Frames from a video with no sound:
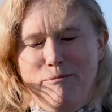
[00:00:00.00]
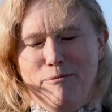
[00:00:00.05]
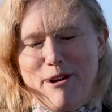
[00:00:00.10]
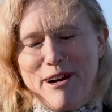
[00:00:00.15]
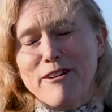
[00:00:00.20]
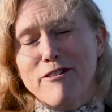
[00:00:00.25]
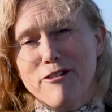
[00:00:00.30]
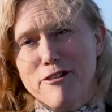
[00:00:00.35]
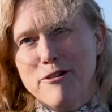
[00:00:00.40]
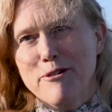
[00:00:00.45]

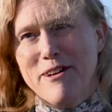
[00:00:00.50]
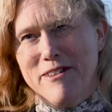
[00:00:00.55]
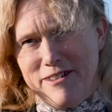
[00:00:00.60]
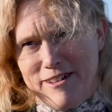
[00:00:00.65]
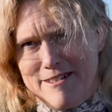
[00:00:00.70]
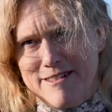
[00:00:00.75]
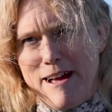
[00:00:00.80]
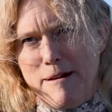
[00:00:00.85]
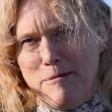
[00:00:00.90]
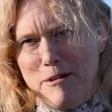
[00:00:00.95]
breakthrough and
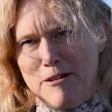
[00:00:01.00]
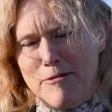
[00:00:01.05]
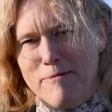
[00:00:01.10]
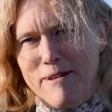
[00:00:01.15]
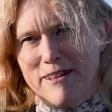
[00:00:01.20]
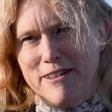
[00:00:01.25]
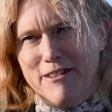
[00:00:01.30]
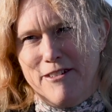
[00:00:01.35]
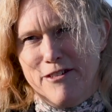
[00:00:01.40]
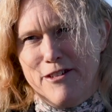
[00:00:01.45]

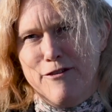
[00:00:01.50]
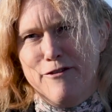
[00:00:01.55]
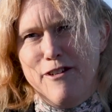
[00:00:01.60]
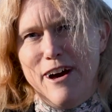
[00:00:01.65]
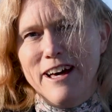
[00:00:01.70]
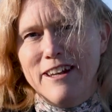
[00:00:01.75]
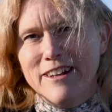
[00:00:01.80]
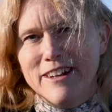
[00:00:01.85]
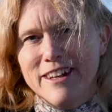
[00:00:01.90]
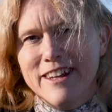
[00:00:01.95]
establishment of the
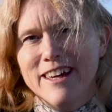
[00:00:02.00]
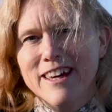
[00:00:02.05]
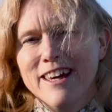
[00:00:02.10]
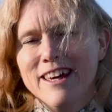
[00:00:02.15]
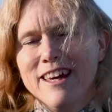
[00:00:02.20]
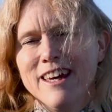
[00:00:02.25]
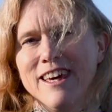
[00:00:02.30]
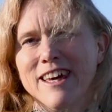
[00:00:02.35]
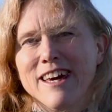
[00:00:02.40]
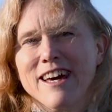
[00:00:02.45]
fund.
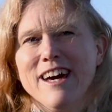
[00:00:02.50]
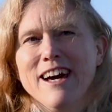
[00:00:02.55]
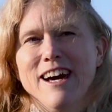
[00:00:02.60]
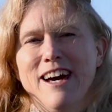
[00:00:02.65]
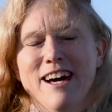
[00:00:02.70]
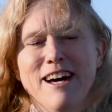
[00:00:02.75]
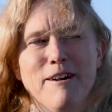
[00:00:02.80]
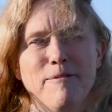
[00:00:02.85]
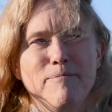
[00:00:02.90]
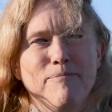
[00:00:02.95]

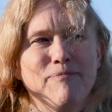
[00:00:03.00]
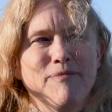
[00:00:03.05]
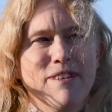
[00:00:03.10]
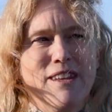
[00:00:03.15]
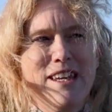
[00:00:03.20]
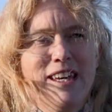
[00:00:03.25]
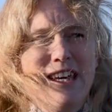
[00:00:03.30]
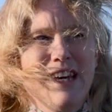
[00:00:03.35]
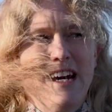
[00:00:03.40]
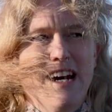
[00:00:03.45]
Um,
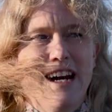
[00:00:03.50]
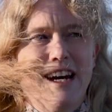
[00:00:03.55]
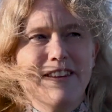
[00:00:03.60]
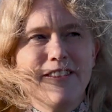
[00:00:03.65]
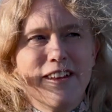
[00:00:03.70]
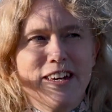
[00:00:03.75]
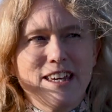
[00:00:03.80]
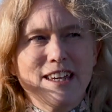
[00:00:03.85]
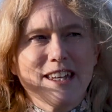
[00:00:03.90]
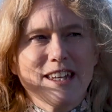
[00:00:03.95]
I
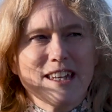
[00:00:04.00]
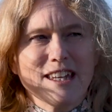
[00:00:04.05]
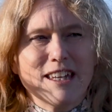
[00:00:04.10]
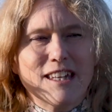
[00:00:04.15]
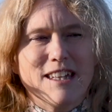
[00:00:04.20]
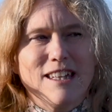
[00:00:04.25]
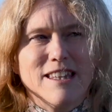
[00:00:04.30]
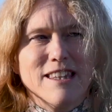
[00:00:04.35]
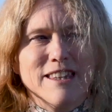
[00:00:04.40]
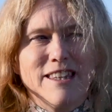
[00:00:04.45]
think
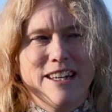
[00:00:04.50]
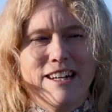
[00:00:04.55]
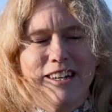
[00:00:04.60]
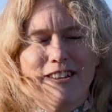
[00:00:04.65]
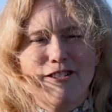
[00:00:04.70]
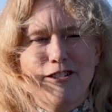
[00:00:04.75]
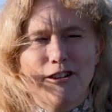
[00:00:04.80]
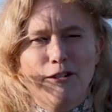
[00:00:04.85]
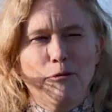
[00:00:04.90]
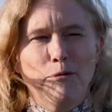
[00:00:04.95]
the
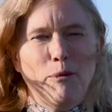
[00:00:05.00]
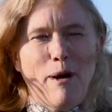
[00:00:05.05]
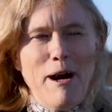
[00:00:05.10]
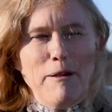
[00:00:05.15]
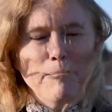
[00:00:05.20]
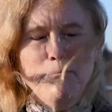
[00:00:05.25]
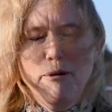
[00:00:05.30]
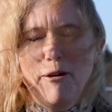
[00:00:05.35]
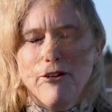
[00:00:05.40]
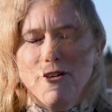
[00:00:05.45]
sort of
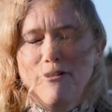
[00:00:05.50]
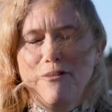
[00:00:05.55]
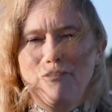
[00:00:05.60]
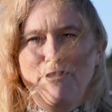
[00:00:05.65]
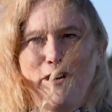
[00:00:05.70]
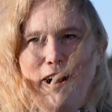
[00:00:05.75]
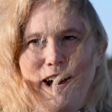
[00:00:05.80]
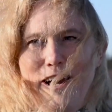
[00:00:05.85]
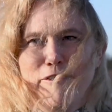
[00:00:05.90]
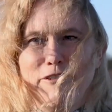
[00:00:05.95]

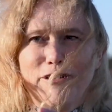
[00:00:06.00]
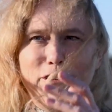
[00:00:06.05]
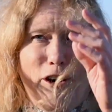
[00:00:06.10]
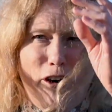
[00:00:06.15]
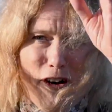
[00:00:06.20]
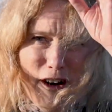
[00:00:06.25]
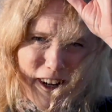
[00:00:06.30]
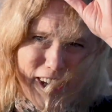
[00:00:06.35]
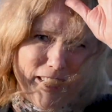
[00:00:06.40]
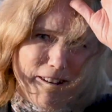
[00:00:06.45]
1.5
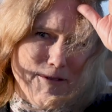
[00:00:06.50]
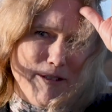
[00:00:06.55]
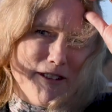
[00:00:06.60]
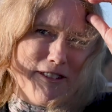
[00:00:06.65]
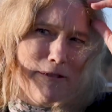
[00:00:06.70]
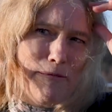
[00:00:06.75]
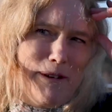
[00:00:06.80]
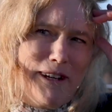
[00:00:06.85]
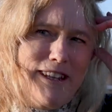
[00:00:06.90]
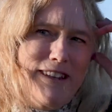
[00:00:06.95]
target
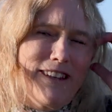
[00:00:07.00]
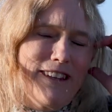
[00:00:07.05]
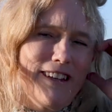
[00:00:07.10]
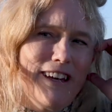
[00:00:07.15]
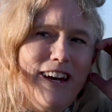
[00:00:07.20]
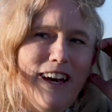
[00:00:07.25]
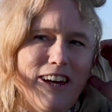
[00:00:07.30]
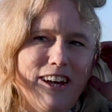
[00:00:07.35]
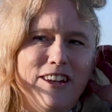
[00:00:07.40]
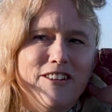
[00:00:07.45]
was a bit
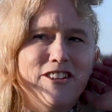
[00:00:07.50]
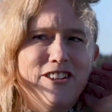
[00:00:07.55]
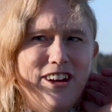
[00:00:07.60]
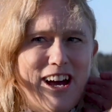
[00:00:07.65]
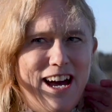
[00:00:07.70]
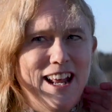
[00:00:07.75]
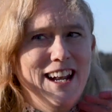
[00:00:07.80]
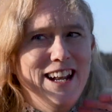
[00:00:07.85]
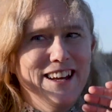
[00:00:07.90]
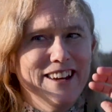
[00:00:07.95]
uh,
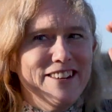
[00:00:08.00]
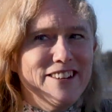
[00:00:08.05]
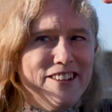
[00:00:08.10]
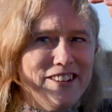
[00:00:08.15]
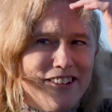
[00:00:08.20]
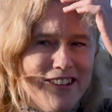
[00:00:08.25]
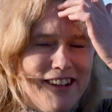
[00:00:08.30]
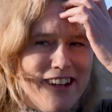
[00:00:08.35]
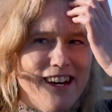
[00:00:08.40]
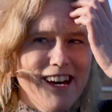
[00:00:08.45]

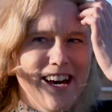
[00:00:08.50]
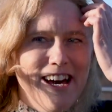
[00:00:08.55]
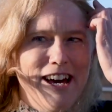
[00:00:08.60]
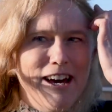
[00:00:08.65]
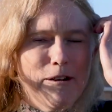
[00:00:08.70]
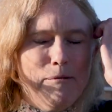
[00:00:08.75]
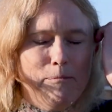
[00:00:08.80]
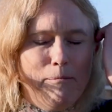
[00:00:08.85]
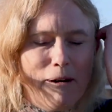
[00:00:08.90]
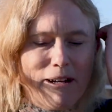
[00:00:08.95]
challenged,
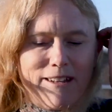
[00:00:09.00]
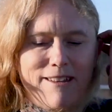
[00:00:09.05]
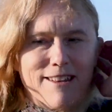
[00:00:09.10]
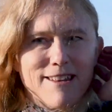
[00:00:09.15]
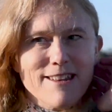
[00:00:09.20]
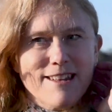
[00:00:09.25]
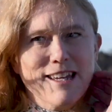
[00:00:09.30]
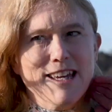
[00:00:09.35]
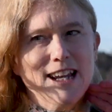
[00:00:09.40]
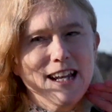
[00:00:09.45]
uh, but
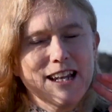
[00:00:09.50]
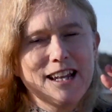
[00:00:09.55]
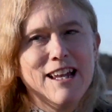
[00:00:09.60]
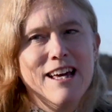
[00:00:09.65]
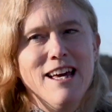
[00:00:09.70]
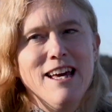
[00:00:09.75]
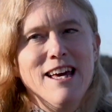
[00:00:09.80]
still